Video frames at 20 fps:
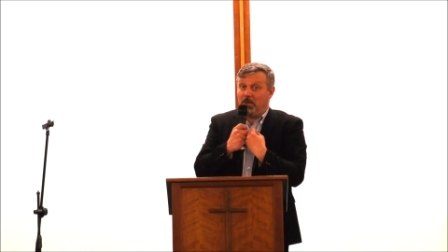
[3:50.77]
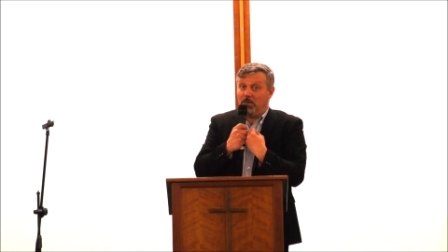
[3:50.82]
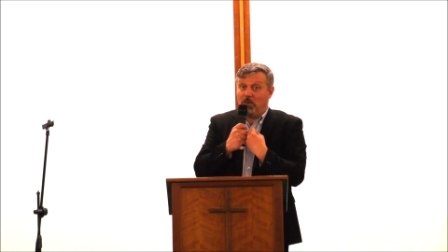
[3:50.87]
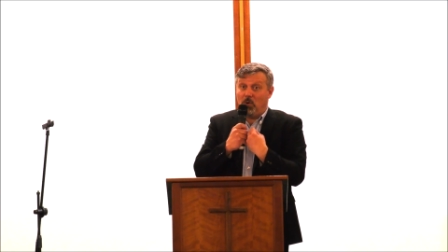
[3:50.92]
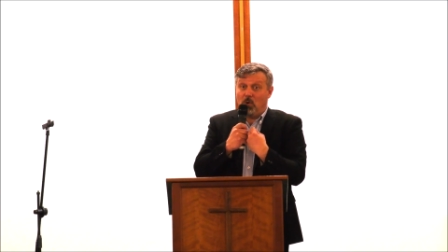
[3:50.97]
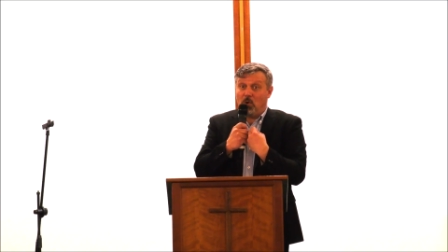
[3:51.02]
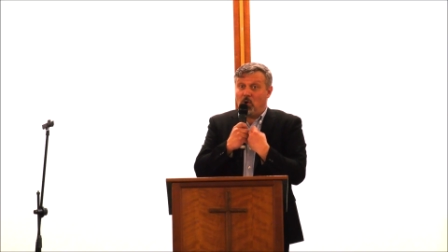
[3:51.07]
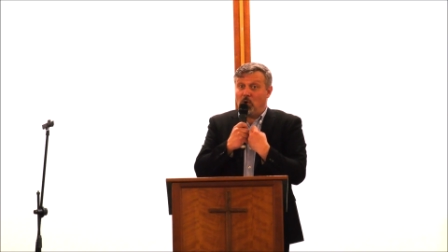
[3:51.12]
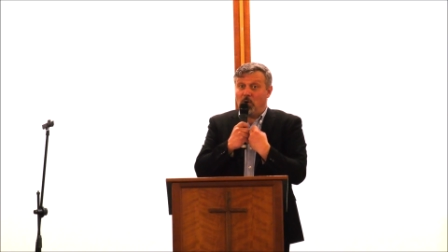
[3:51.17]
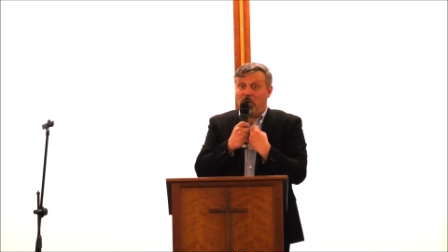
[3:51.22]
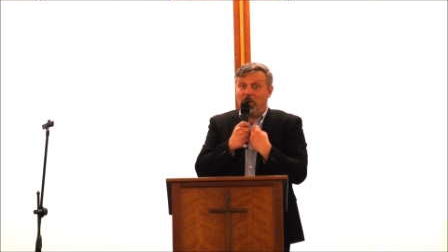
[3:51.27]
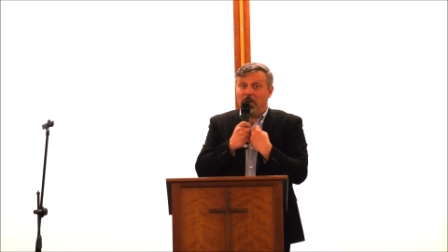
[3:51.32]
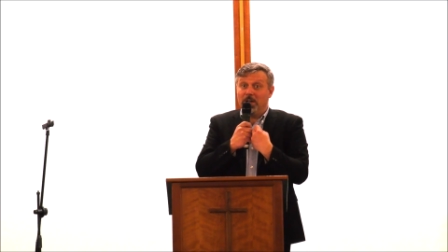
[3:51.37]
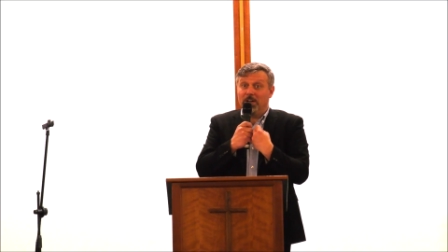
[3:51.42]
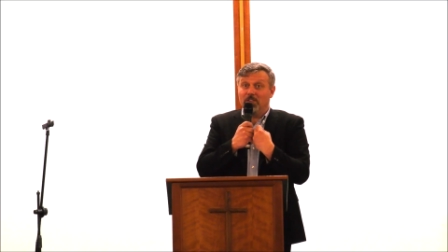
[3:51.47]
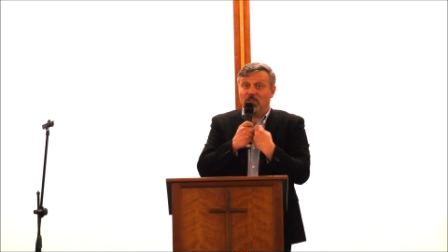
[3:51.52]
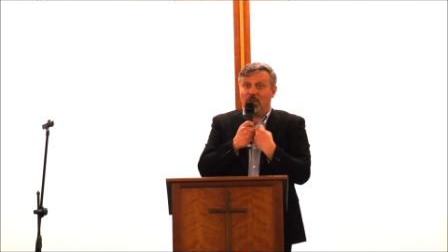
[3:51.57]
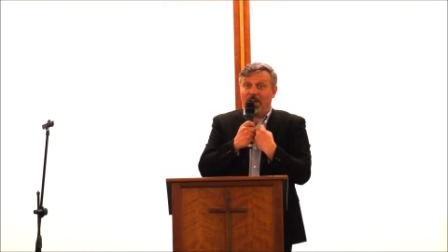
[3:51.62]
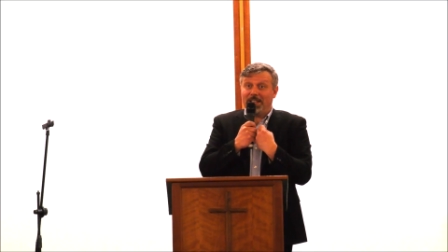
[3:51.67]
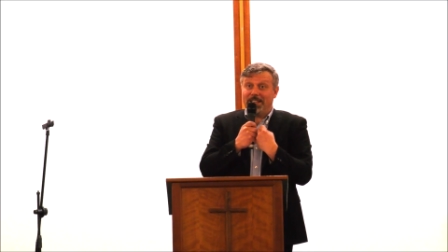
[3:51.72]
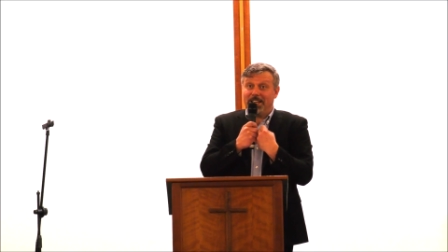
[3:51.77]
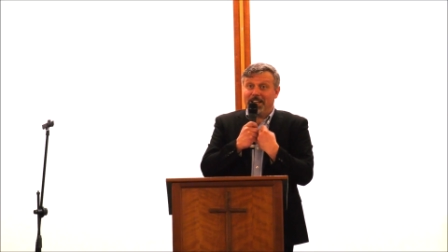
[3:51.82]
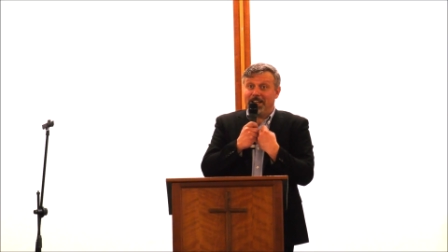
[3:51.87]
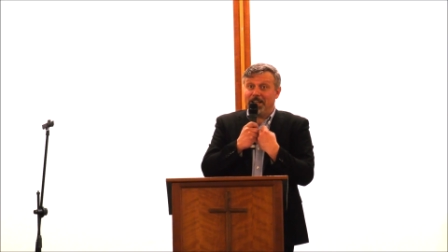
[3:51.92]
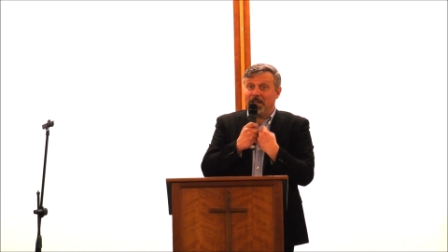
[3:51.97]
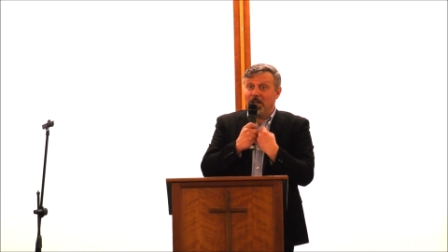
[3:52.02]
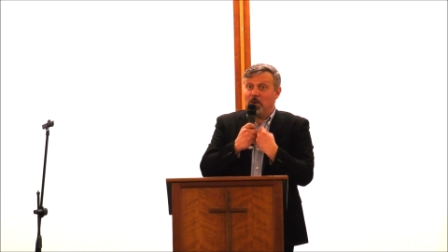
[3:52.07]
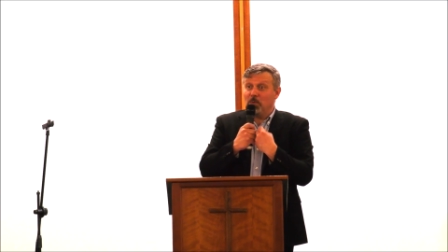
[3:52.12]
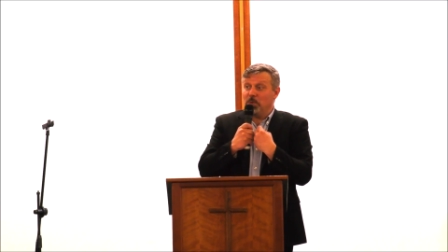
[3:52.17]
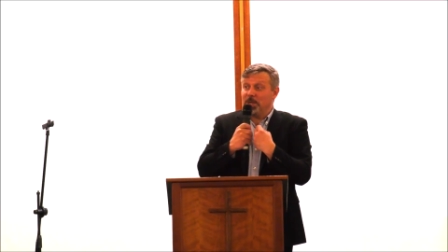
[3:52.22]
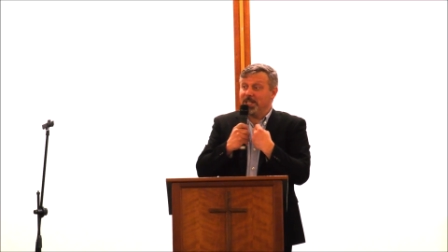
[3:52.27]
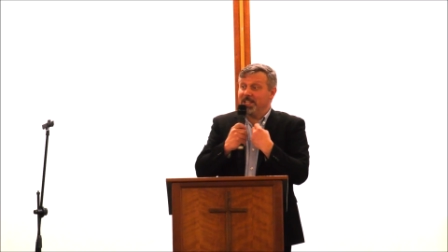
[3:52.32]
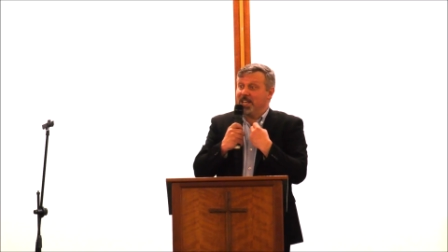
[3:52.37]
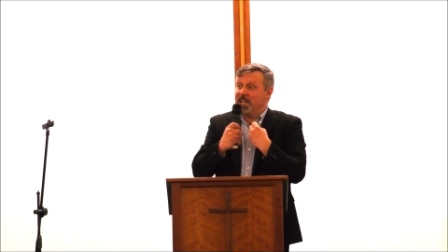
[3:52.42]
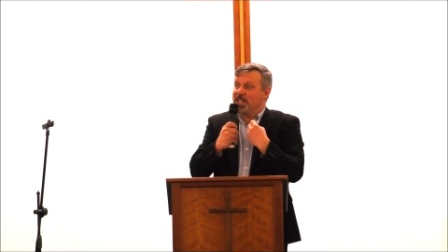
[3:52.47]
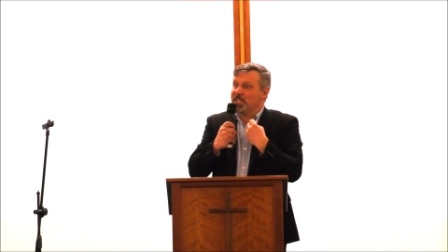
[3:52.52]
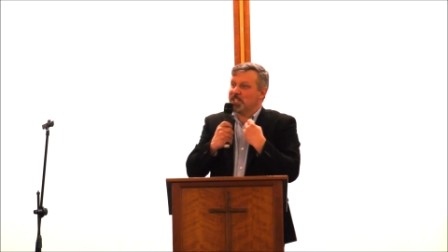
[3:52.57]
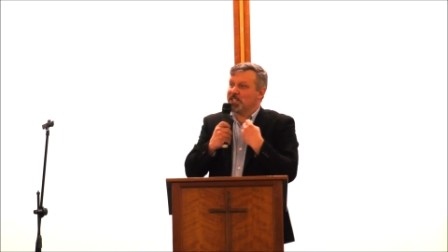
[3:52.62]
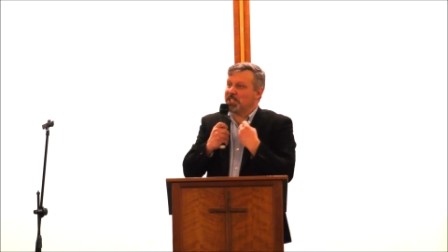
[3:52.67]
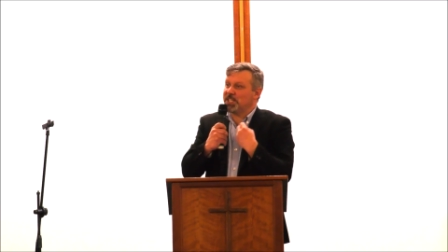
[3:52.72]
or rather with
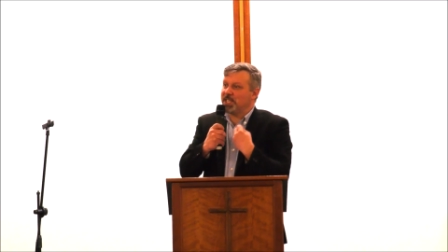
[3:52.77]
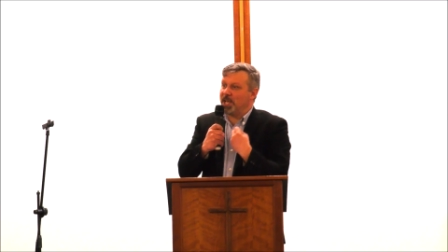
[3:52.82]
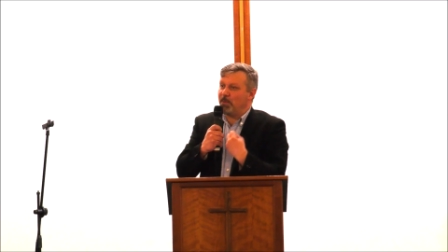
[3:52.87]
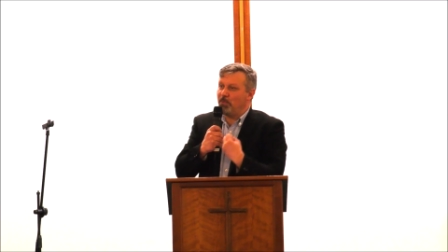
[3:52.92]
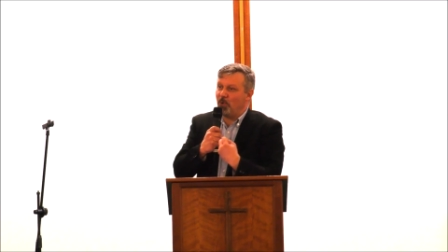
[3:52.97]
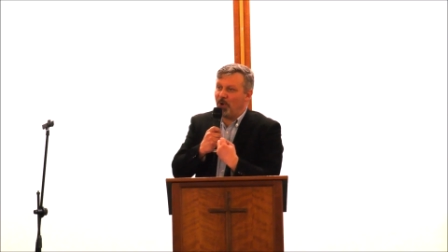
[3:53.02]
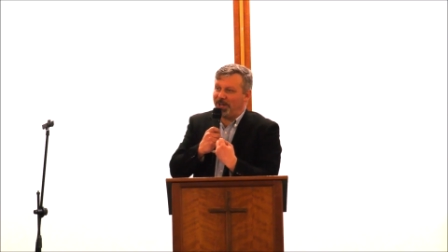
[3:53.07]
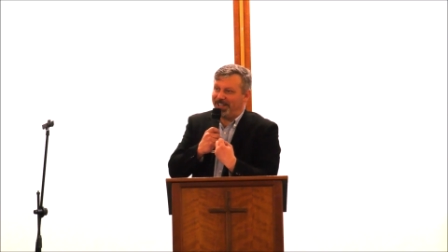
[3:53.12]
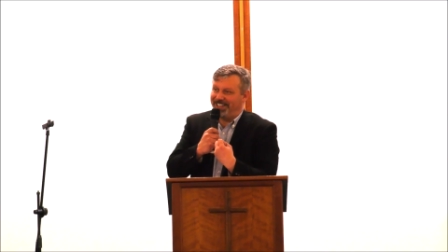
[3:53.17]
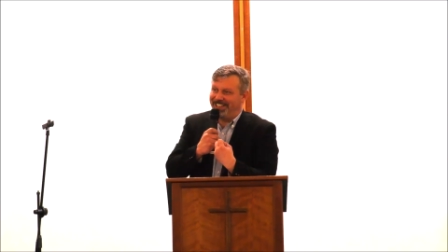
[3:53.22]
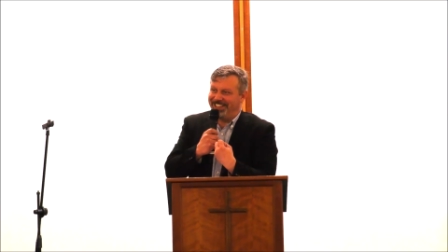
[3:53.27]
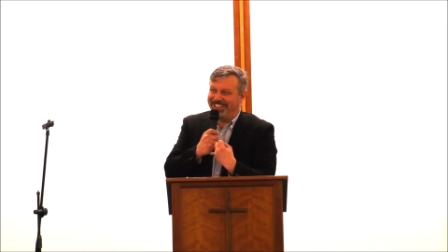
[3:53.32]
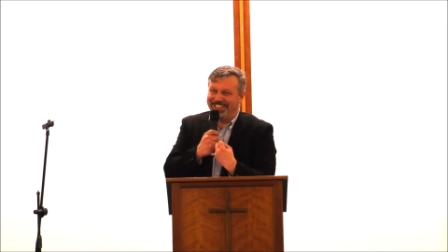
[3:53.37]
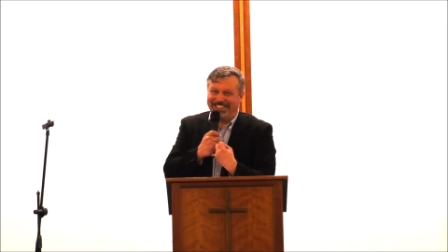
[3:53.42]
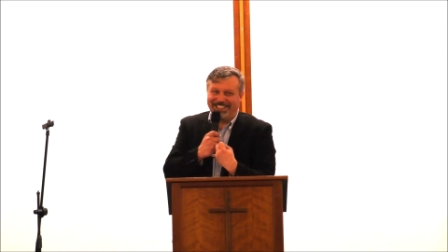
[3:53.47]
someone.